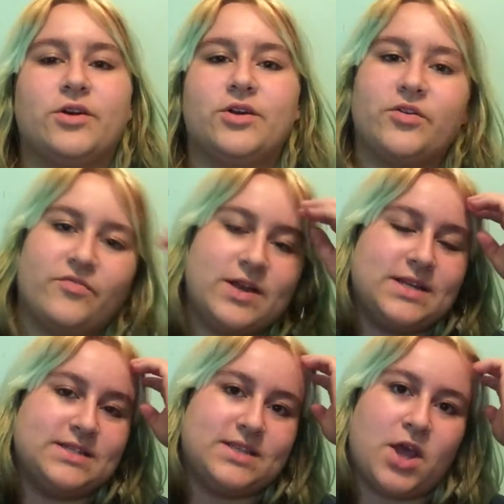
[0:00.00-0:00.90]
her and her
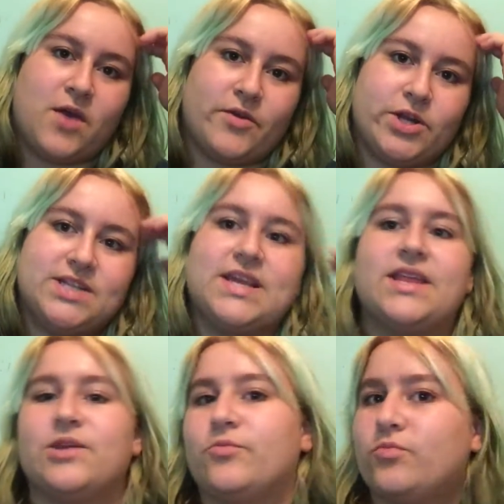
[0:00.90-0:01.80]
friends have already
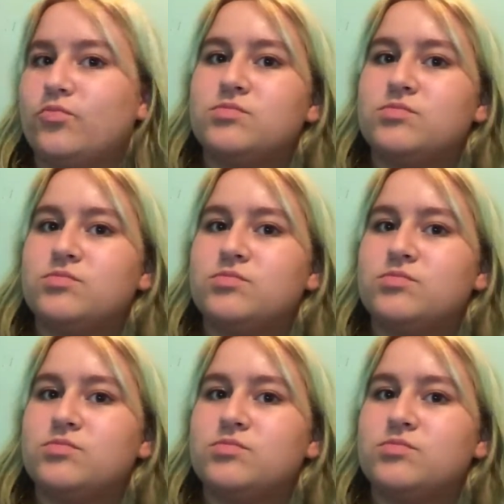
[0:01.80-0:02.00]
decided